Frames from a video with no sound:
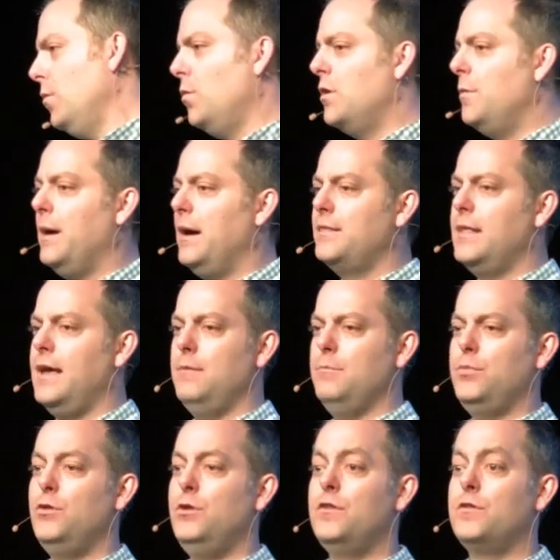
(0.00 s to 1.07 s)
What about
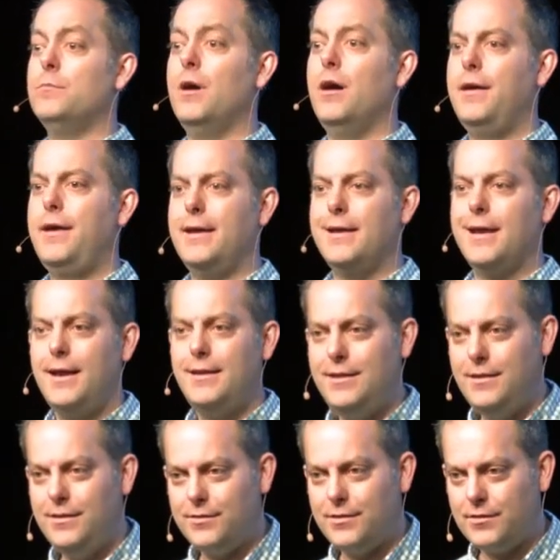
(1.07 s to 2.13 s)
that Buddhist monk in
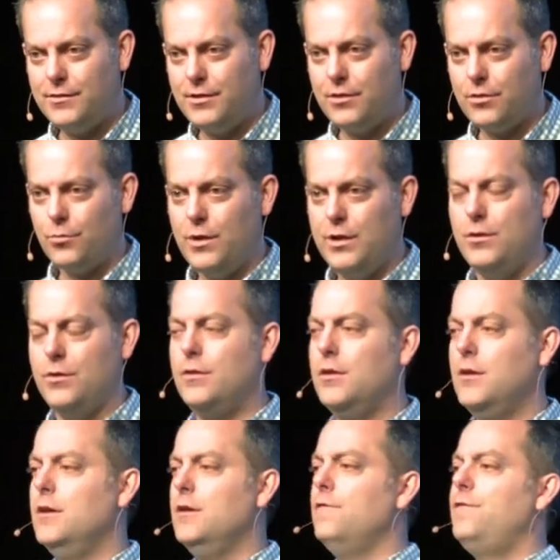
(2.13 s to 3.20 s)
1963
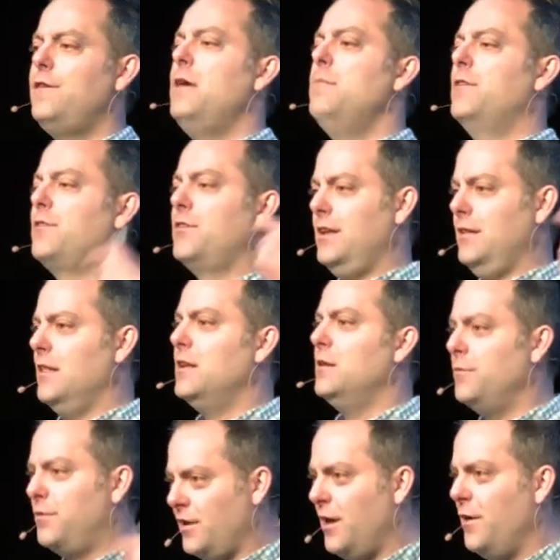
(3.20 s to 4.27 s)
who famously lit
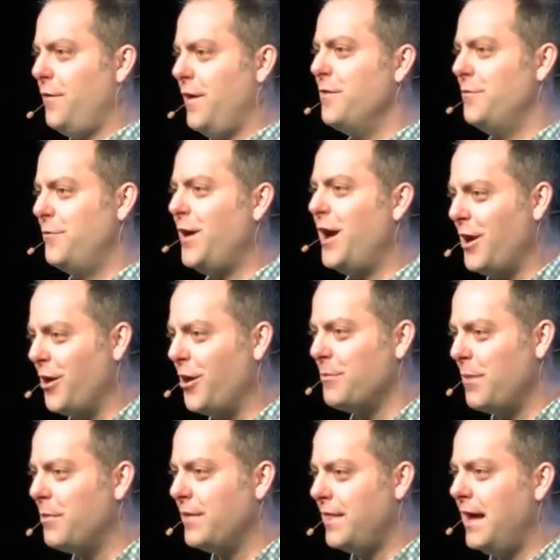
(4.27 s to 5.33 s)
himself on fire?
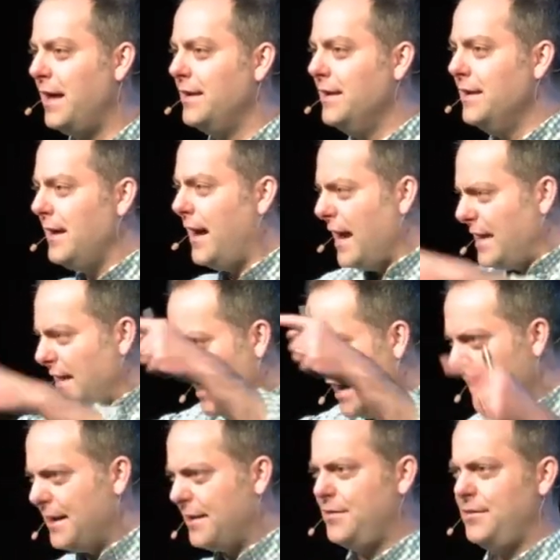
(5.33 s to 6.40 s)
Remember that
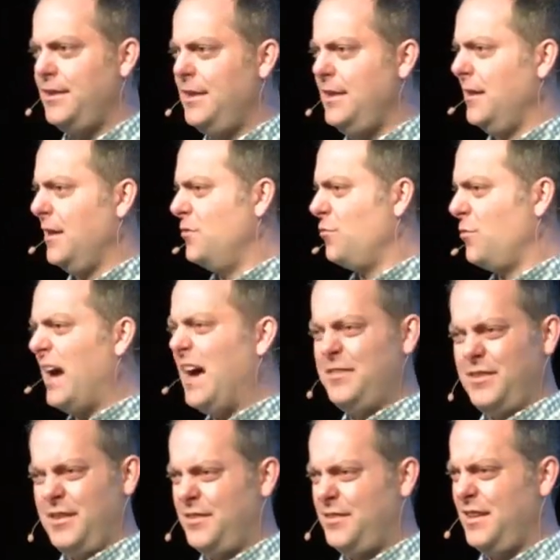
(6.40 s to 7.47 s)
iconic scene, a
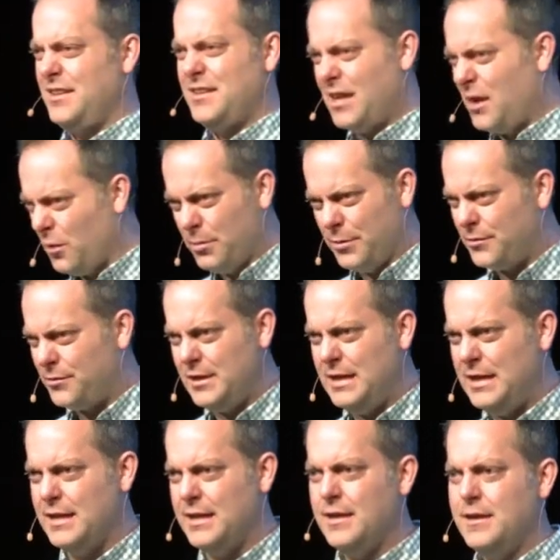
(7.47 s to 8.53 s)
drastic scene, terrible
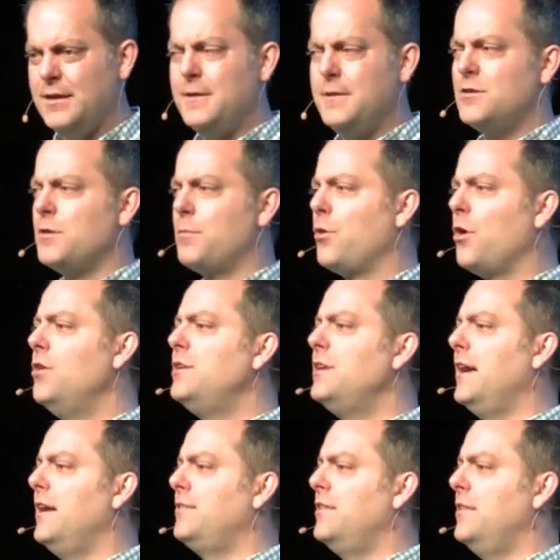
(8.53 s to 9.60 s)
scene, to
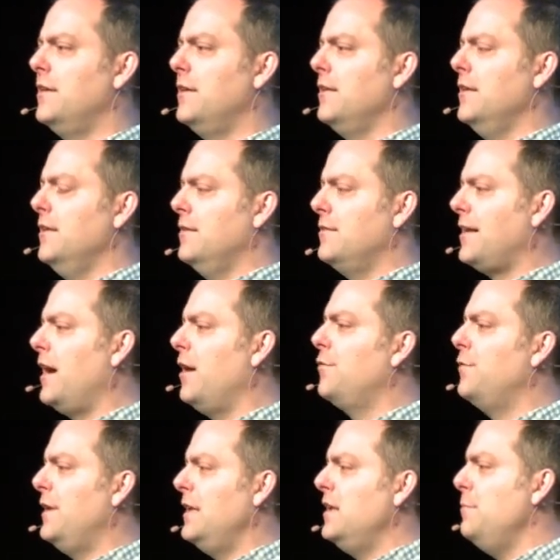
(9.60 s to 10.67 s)
protest the
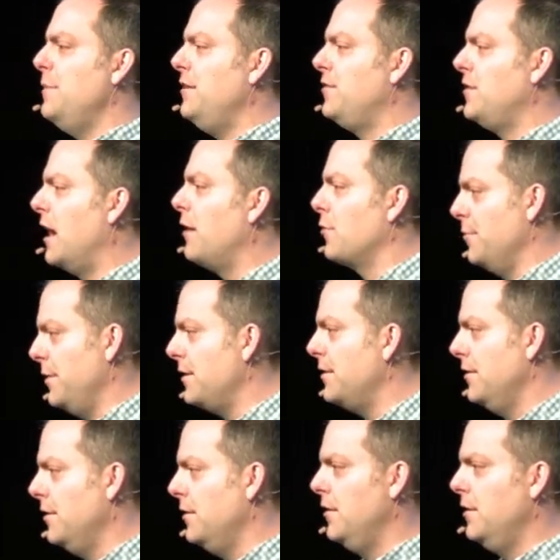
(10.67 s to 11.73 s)
South Vietnamese
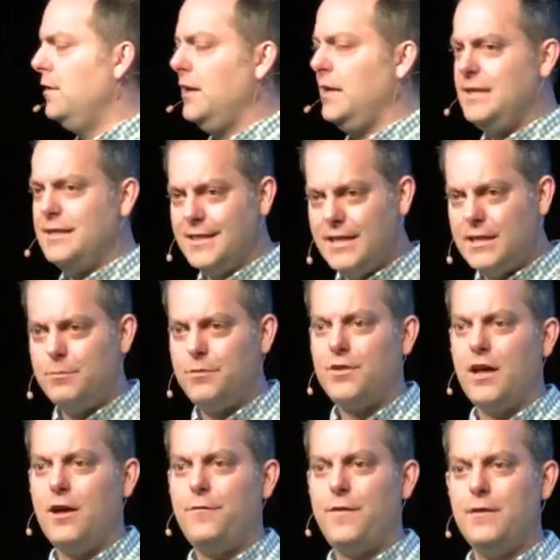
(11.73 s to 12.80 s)
government? And he lit
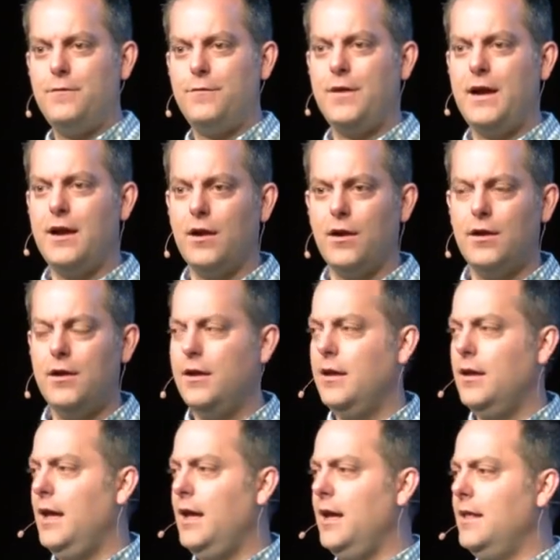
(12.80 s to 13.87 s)
himself on fire.
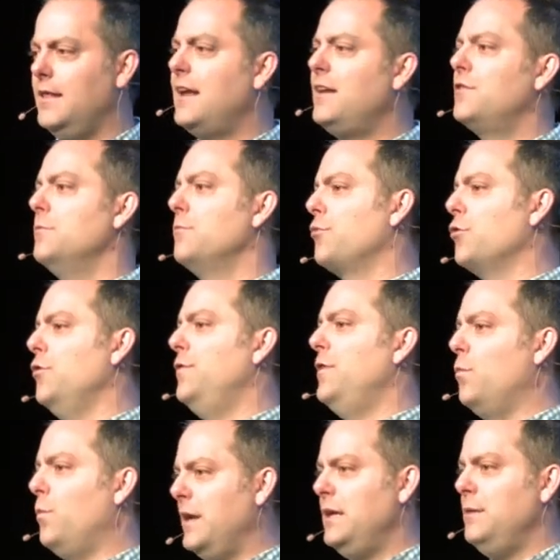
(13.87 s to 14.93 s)
That doesn't prove
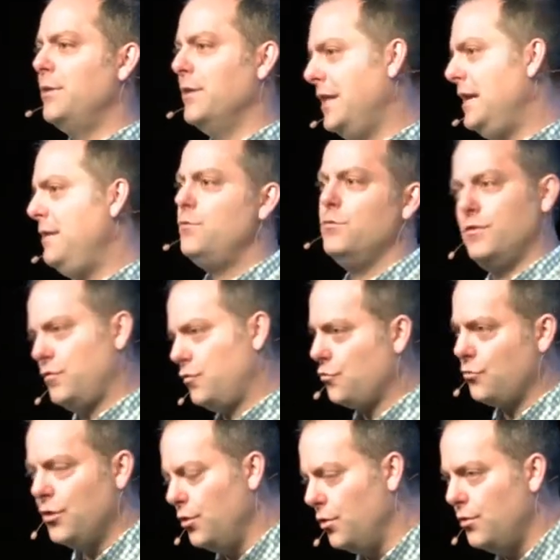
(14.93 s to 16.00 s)
that what he believed was
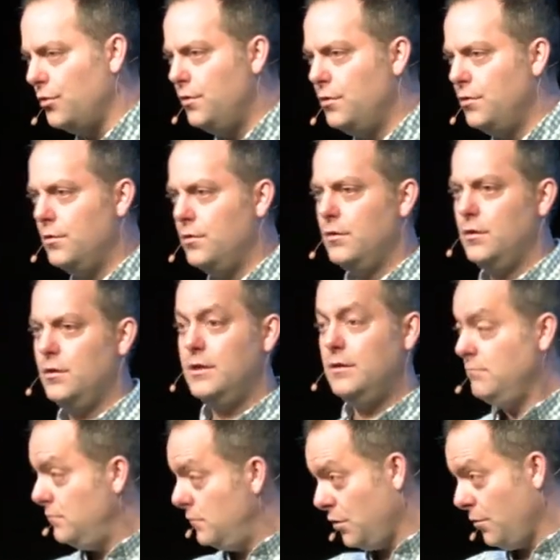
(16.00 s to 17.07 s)
true.
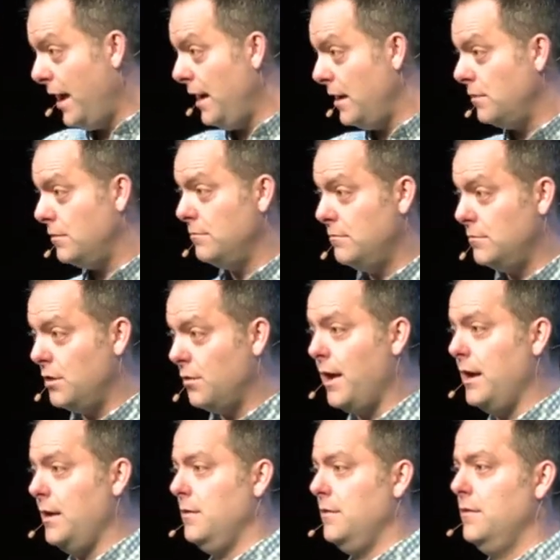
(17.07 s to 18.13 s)
You're right. You're
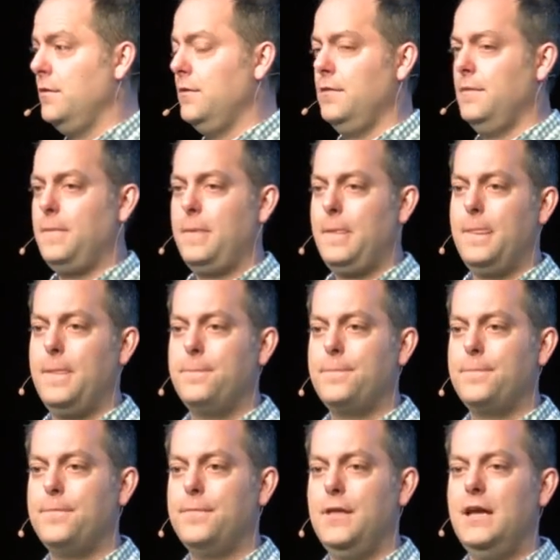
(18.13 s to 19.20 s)
right.
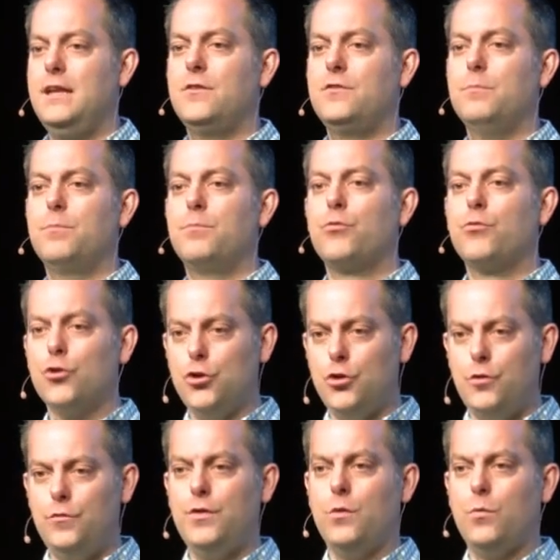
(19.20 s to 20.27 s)
It doesn't
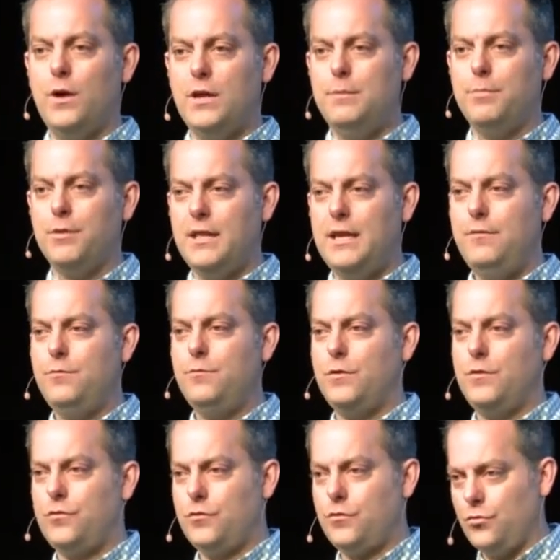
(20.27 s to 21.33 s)
prove that what he believed
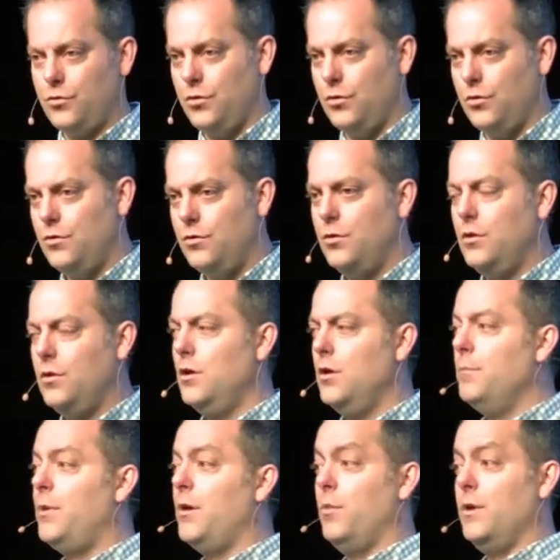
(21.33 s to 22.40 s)
was true,
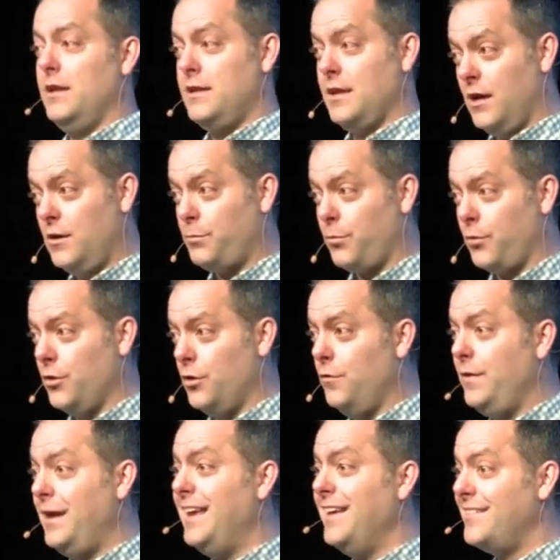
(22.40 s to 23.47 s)
but what it does
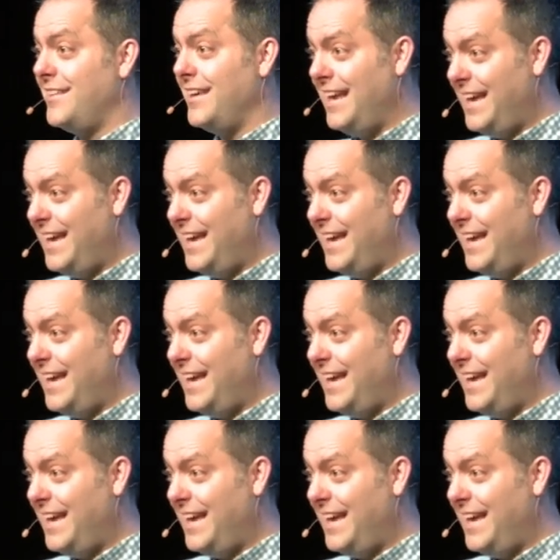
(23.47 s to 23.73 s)
prove is